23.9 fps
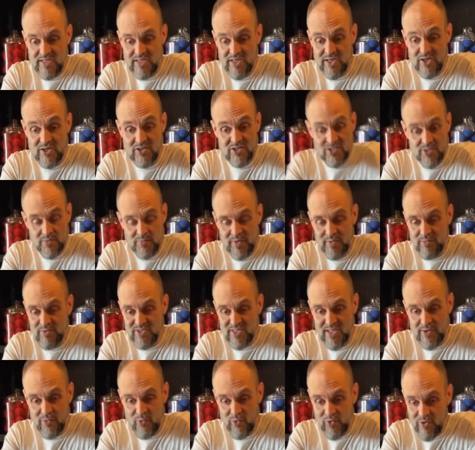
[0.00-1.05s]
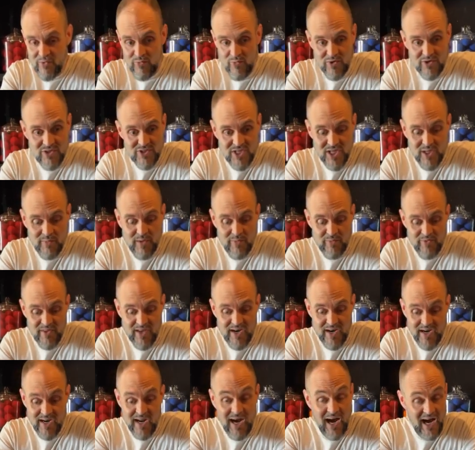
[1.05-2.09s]
People say, where'd you come up with
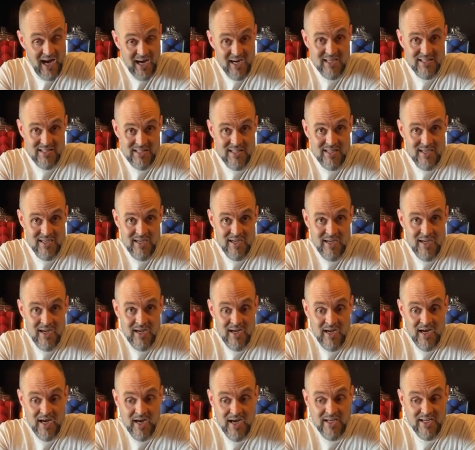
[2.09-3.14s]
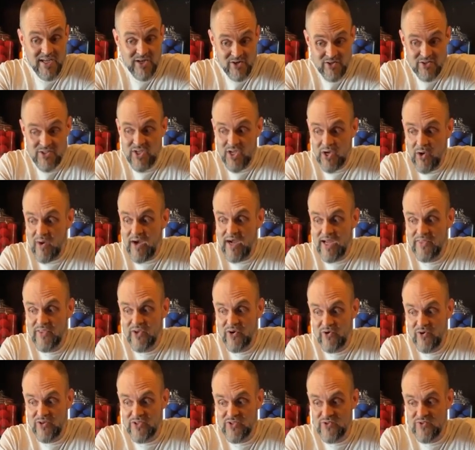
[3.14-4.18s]
that? Honestly, years ago, I had the
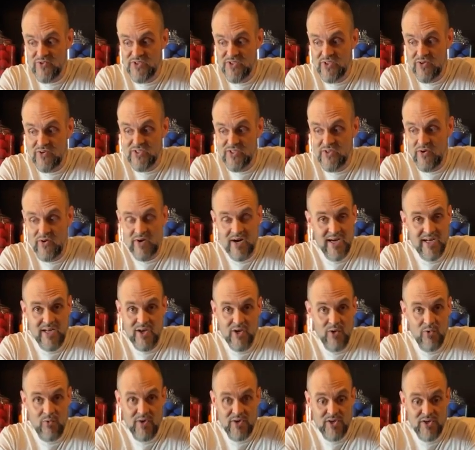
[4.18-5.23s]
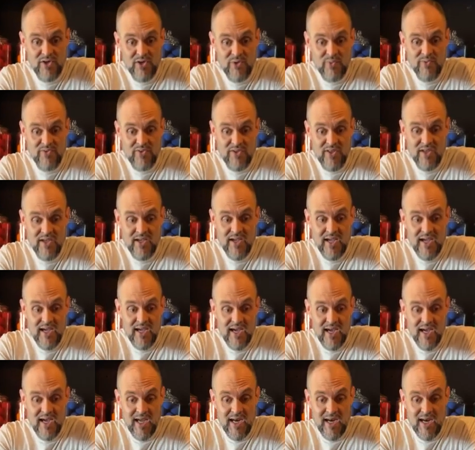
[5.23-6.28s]
crystal silk cylinder. I didn't know what to do with it.
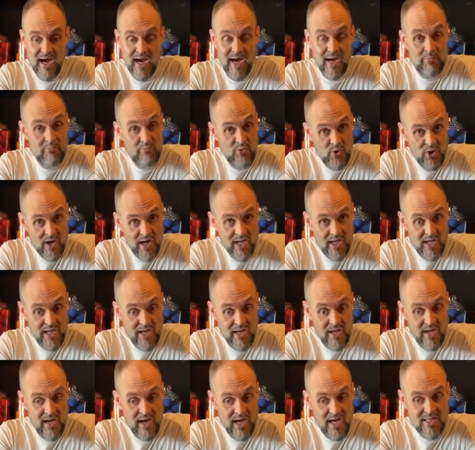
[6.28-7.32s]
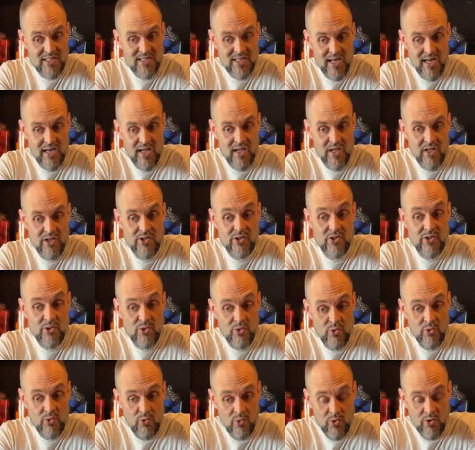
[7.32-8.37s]
And I prayed. I said,
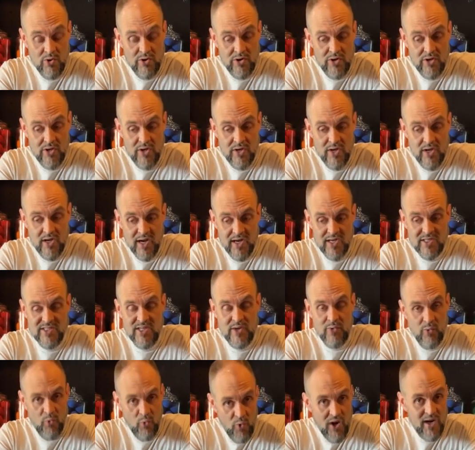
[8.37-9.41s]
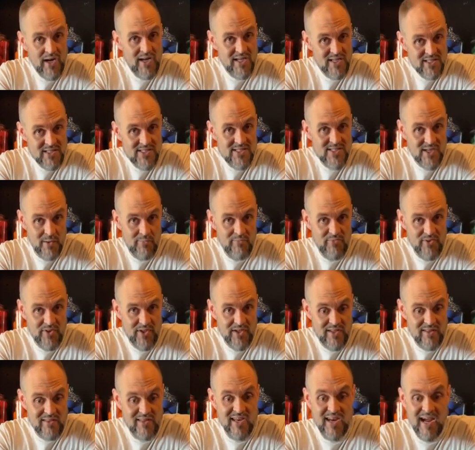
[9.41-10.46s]
Lord, I said, what is
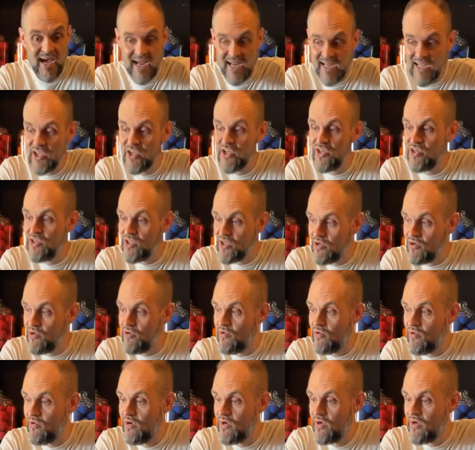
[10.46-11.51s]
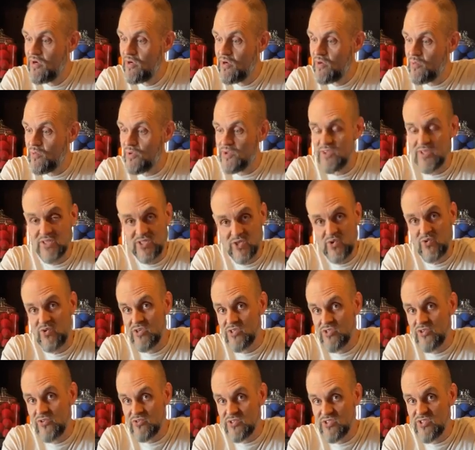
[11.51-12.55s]
something that I could do with this
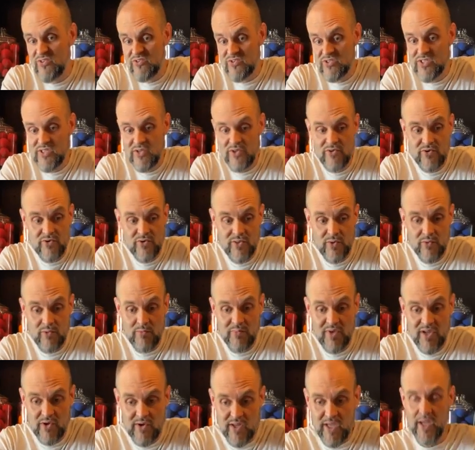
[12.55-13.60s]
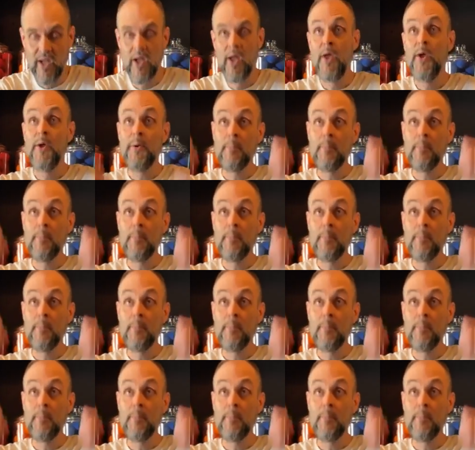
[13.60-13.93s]
crystal silk cylinder that would be unique?